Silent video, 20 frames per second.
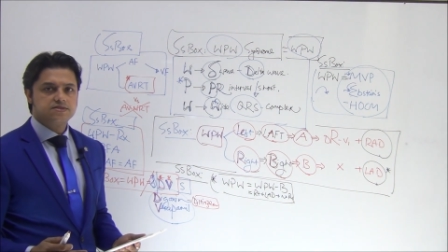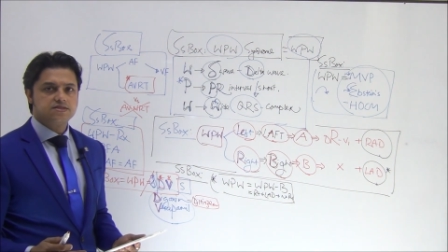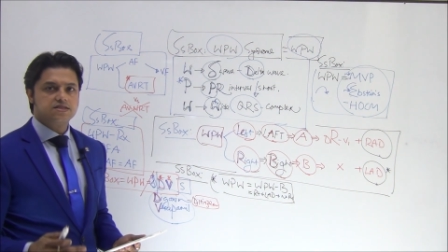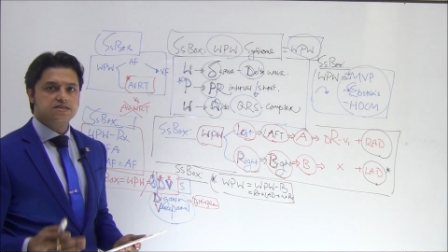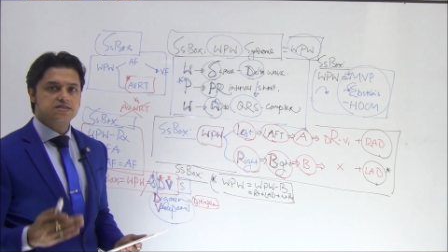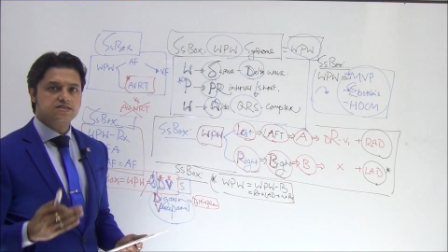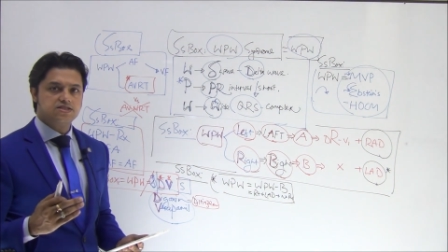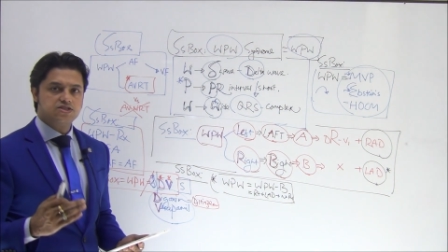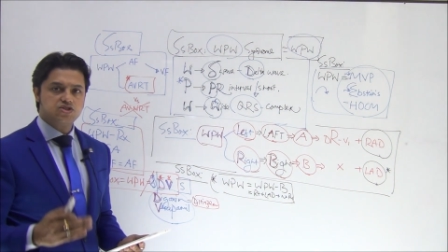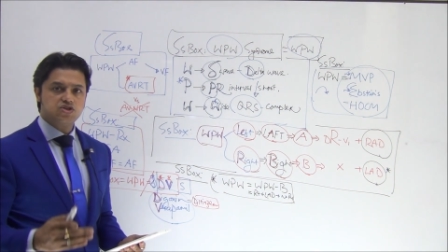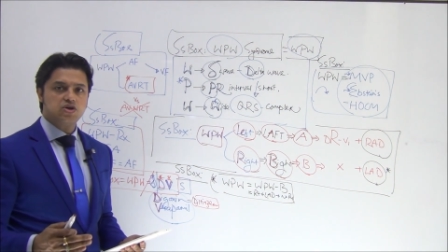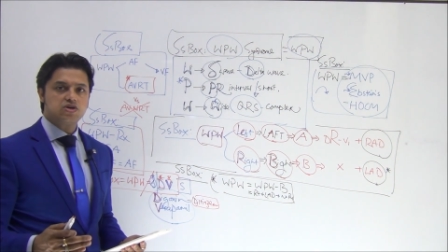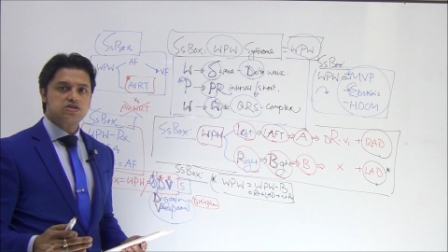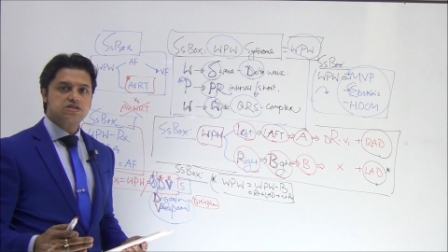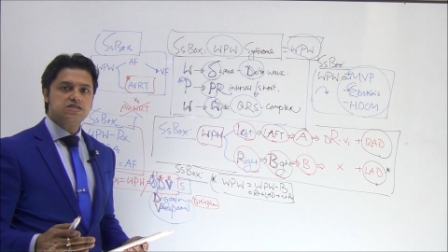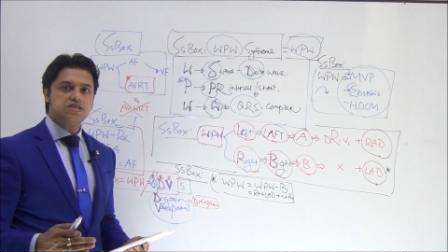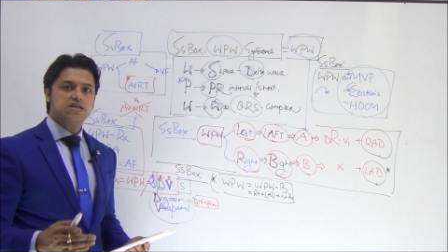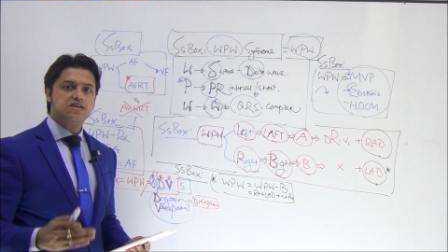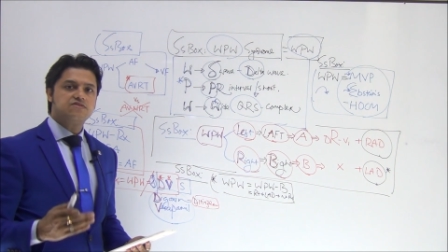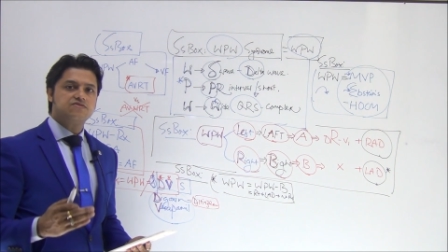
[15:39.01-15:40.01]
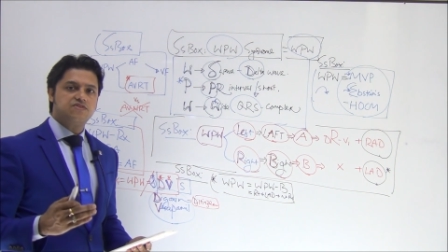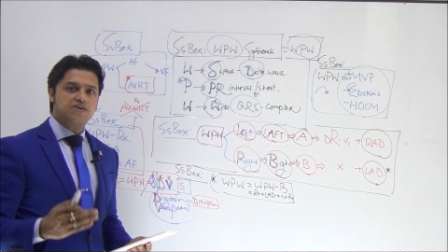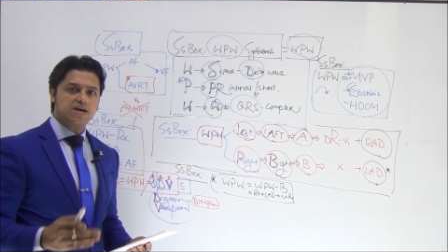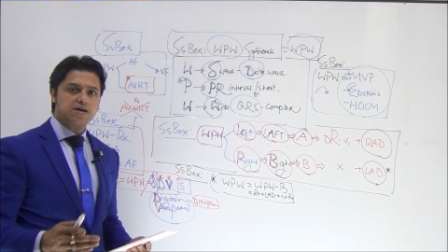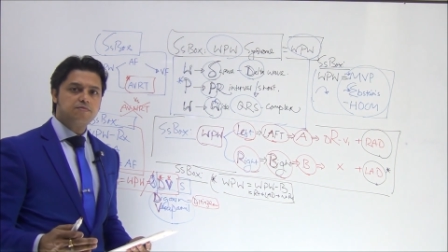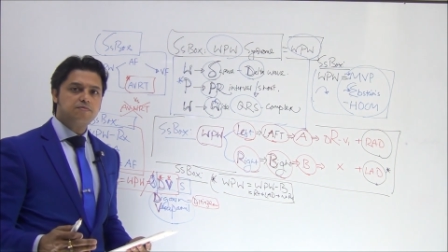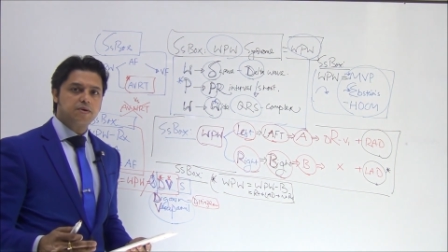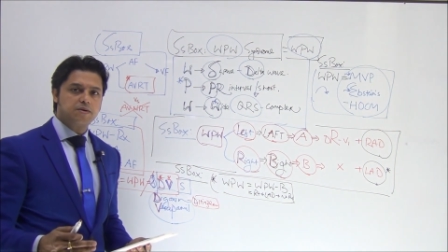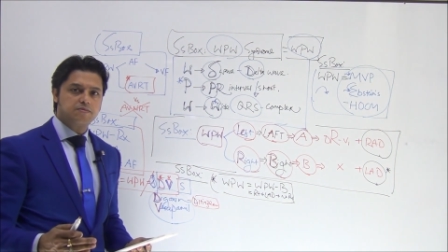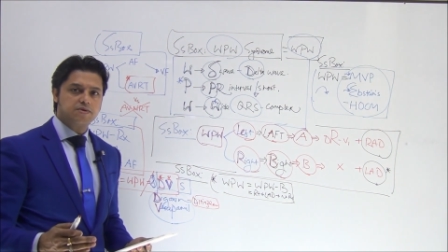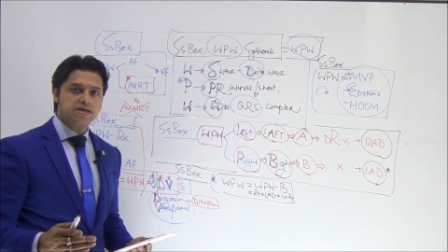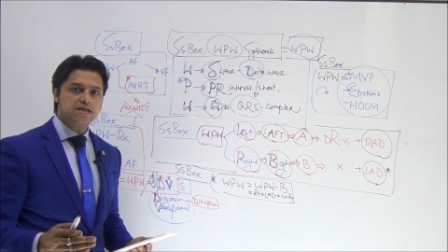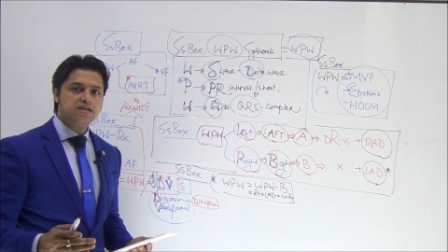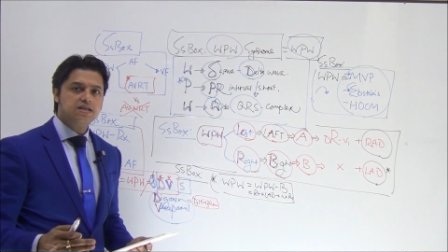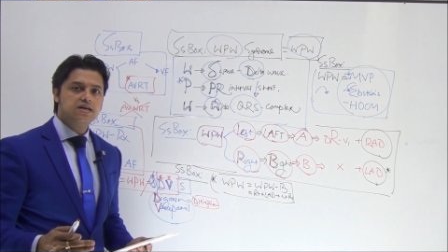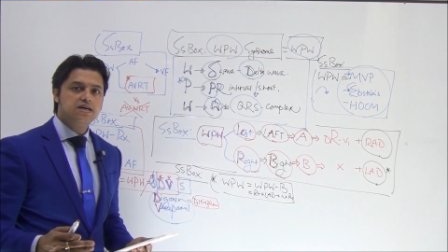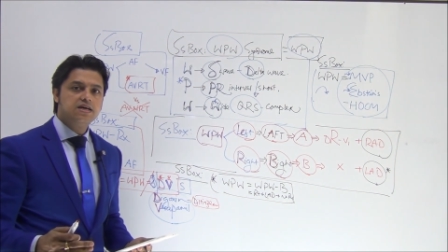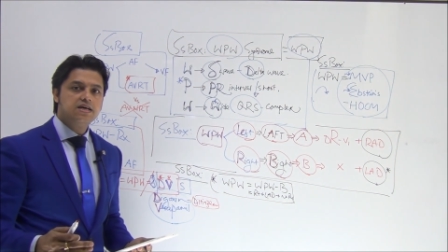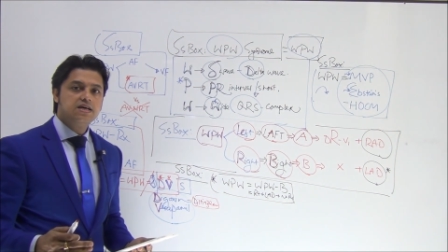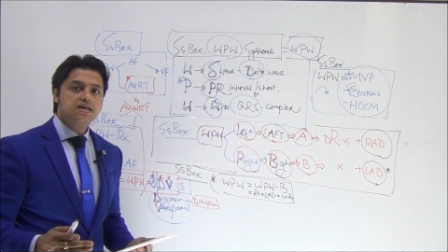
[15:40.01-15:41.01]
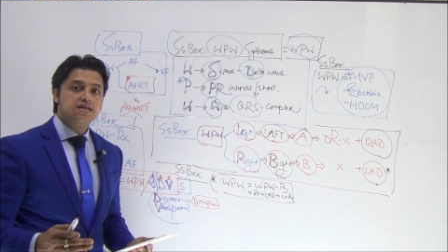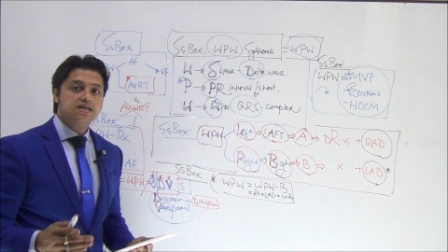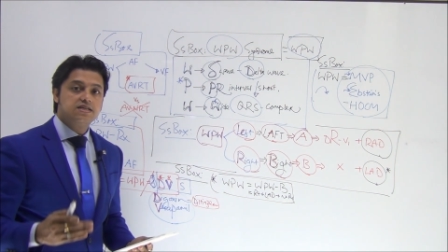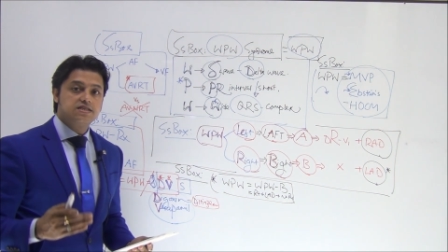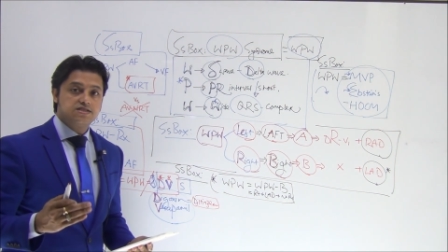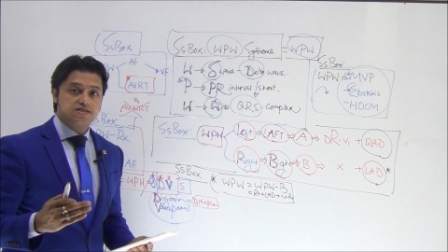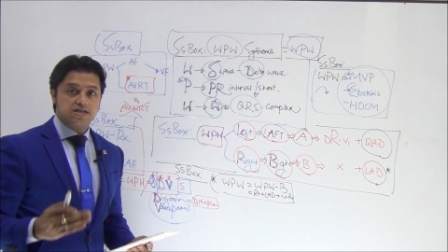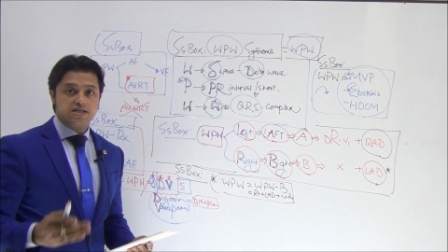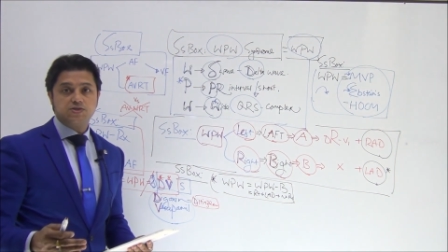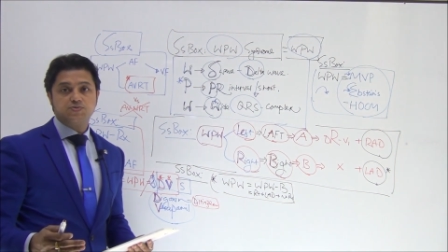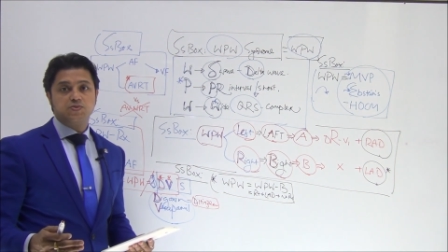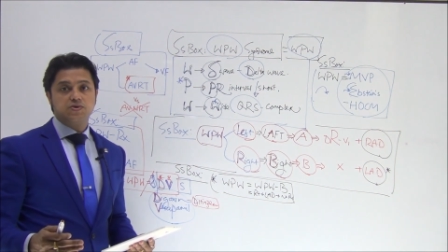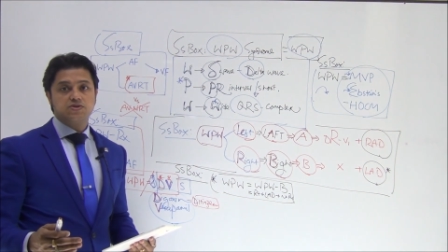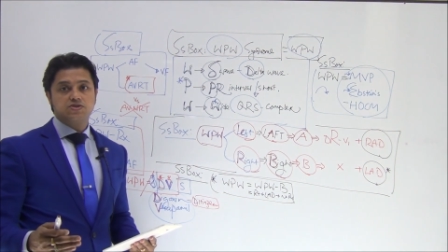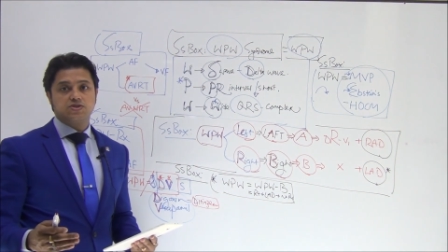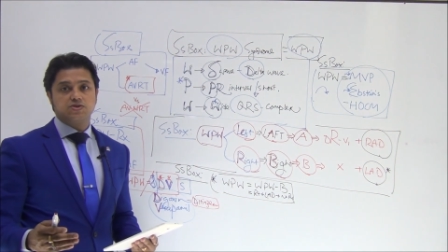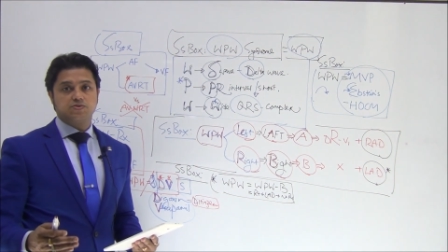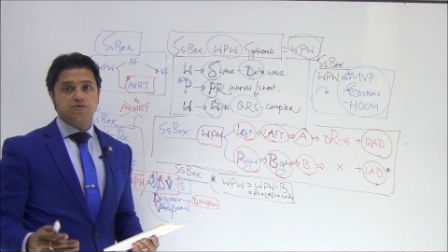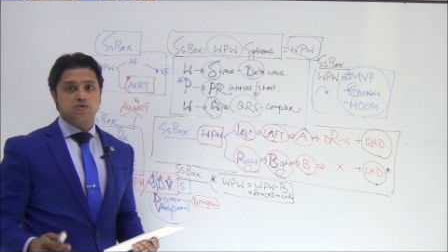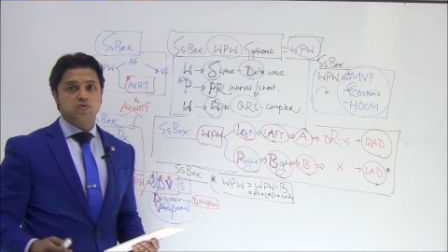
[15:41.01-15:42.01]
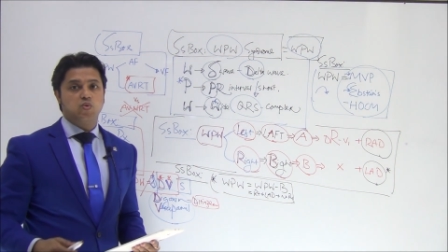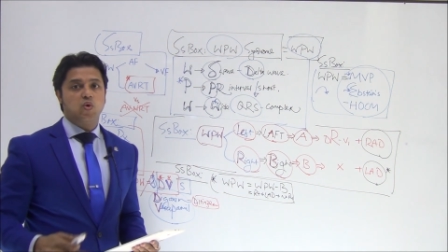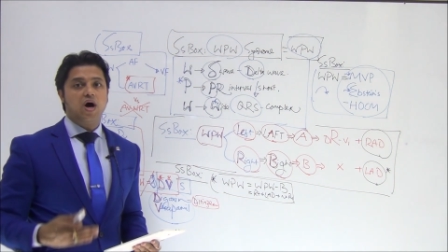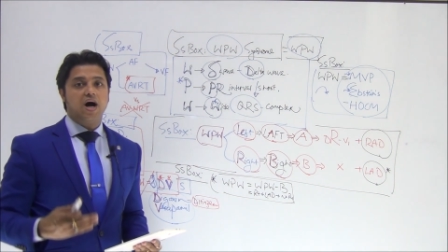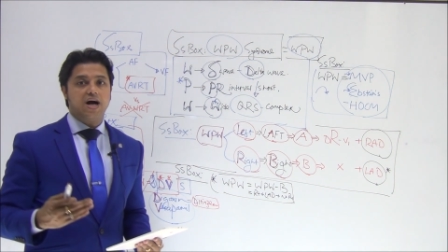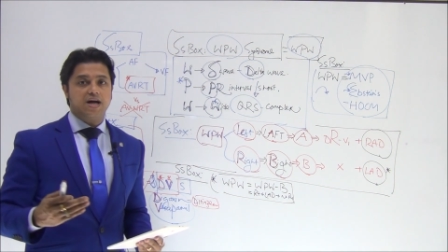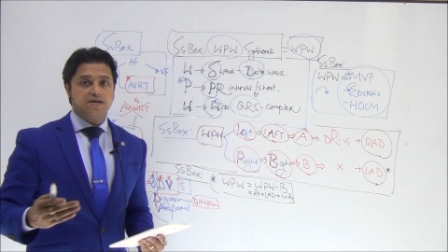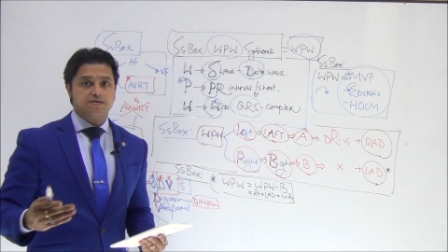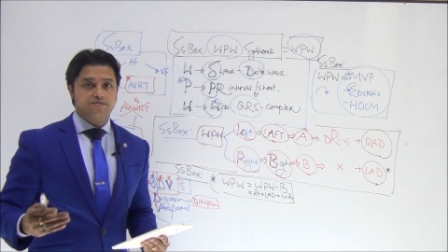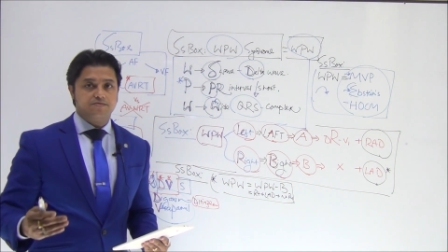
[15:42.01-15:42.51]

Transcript: The digoxin and verapamil is responsible. Why?